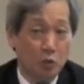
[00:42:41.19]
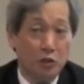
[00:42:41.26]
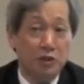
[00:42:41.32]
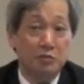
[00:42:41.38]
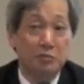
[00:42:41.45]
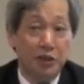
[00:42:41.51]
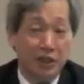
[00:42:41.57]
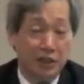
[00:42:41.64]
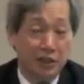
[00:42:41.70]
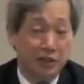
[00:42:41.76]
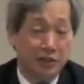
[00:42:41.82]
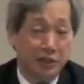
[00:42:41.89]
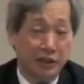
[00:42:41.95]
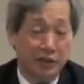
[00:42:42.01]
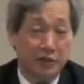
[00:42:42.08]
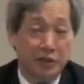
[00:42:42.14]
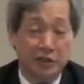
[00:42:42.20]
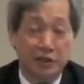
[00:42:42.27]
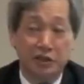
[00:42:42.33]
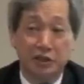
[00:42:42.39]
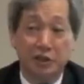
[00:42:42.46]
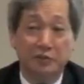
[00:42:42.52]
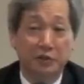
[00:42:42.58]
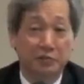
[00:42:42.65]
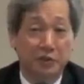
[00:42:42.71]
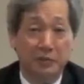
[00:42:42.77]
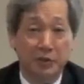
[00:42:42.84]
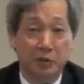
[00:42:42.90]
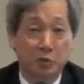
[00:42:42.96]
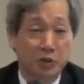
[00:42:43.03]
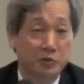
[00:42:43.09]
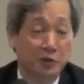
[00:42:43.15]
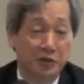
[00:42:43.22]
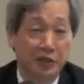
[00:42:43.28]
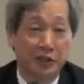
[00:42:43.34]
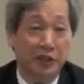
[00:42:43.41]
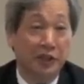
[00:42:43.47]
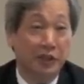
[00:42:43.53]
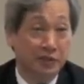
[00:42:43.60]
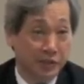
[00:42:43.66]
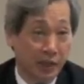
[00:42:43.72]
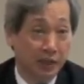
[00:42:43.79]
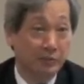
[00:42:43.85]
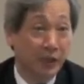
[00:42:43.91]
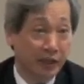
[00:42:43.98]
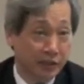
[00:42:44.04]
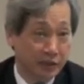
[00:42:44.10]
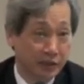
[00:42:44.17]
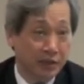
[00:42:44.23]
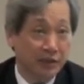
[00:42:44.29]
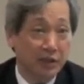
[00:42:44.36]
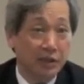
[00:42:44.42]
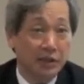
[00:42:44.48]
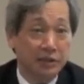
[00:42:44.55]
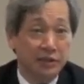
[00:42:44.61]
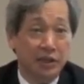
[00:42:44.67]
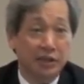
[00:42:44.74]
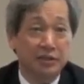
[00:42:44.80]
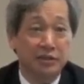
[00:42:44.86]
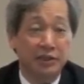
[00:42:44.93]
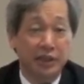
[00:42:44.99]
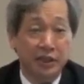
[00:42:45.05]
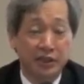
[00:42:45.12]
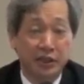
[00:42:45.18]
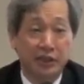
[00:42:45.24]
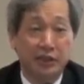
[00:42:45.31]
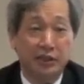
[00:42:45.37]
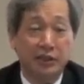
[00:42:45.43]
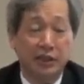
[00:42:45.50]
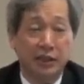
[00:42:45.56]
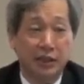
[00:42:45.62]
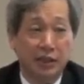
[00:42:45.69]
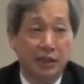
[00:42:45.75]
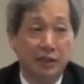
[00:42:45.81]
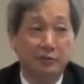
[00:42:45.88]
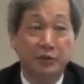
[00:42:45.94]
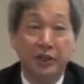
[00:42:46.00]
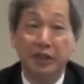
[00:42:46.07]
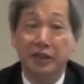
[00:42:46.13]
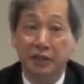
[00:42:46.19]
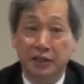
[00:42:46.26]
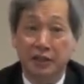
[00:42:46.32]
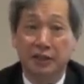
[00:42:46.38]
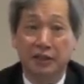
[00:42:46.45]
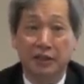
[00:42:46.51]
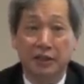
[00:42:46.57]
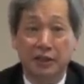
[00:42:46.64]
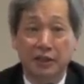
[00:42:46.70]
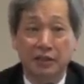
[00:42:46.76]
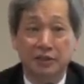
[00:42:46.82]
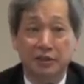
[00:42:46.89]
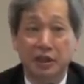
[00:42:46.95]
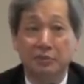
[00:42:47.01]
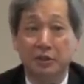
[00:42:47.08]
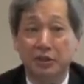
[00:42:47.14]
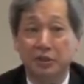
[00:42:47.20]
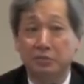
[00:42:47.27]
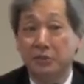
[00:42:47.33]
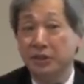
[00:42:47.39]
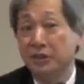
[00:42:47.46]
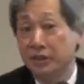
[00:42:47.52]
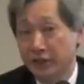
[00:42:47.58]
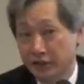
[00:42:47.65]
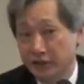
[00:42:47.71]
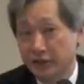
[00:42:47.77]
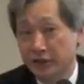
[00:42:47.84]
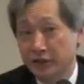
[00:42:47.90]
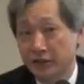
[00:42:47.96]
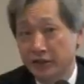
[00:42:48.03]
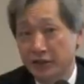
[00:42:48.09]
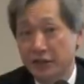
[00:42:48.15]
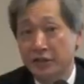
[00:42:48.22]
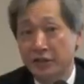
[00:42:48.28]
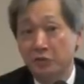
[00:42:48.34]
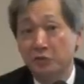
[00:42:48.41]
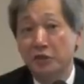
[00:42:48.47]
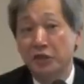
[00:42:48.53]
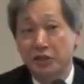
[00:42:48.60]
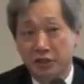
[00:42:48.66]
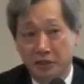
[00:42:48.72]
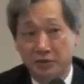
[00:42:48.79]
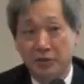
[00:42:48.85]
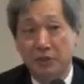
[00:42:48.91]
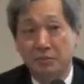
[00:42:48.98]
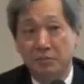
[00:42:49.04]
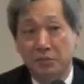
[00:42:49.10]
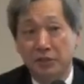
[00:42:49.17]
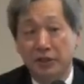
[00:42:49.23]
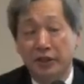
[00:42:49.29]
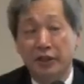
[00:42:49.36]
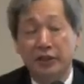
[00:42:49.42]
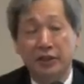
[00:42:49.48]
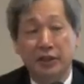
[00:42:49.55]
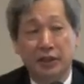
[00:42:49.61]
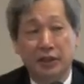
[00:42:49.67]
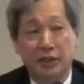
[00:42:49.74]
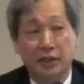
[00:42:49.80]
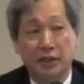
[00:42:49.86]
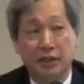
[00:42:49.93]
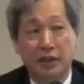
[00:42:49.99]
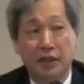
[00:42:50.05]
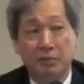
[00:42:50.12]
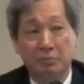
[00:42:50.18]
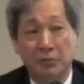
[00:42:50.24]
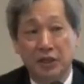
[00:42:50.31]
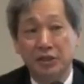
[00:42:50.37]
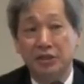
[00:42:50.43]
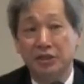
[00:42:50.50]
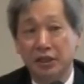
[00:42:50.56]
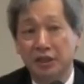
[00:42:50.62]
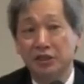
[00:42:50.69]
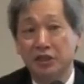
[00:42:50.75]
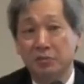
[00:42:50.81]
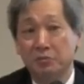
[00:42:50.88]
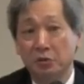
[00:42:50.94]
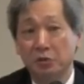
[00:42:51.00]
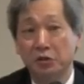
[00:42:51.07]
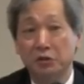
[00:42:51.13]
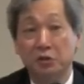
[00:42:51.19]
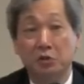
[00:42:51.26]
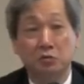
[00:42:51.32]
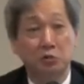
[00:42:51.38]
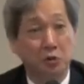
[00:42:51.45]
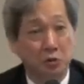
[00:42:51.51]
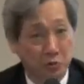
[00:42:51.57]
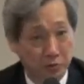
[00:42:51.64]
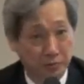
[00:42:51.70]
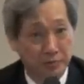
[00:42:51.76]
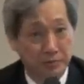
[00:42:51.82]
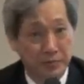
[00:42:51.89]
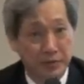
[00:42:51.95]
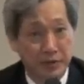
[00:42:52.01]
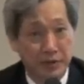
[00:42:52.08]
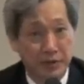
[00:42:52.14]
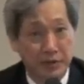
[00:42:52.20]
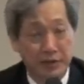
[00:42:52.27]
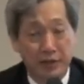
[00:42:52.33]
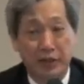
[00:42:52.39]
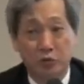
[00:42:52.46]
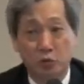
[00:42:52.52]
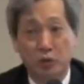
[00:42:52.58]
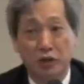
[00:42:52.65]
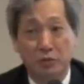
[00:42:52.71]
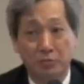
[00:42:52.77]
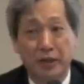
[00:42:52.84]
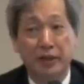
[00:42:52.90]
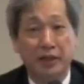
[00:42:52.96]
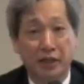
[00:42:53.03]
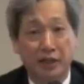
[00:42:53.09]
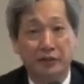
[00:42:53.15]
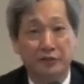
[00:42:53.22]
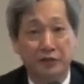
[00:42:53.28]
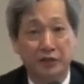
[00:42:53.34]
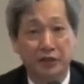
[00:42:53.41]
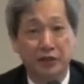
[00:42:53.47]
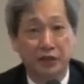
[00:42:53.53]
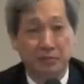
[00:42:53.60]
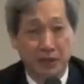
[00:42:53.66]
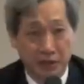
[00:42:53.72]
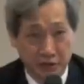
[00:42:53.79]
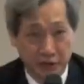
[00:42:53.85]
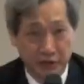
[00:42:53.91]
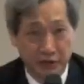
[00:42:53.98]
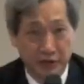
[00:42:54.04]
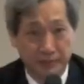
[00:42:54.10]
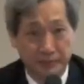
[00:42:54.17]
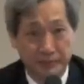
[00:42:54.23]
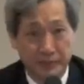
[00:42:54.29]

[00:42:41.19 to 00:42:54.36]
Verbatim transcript: Which means, and this is different from the wishful thinking I, I made, sustaining a regular uh, summit meeting in the region play uh, a much larger political role than we may have imagined,